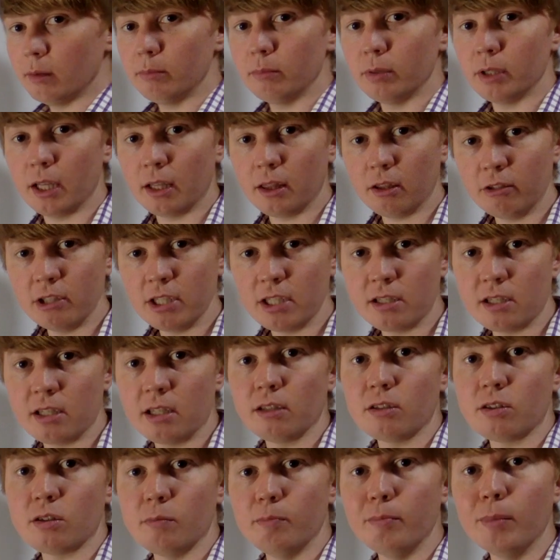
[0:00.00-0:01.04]
but then there is still
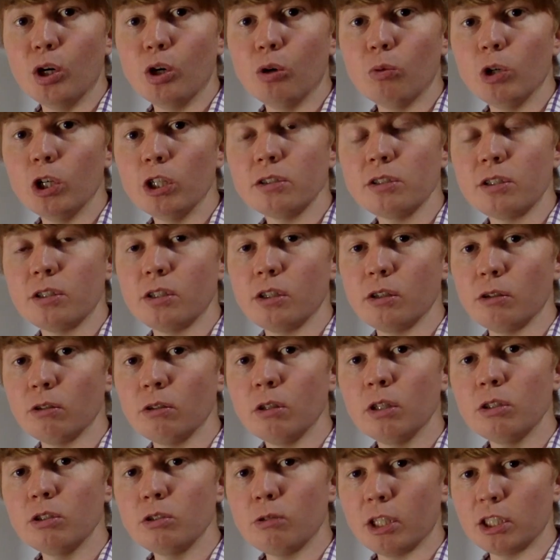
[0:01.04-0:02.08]
some more work to do
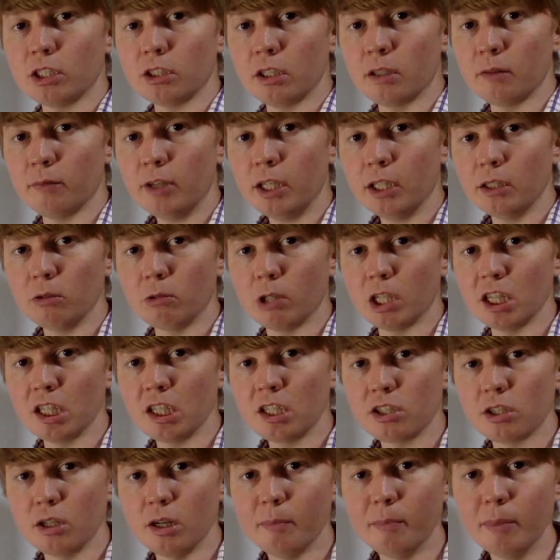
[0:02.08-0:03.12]
to actually evaluate the
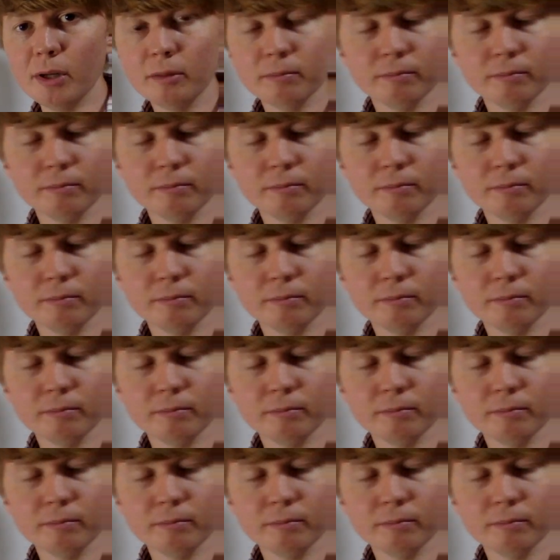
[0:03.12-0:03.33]
sum.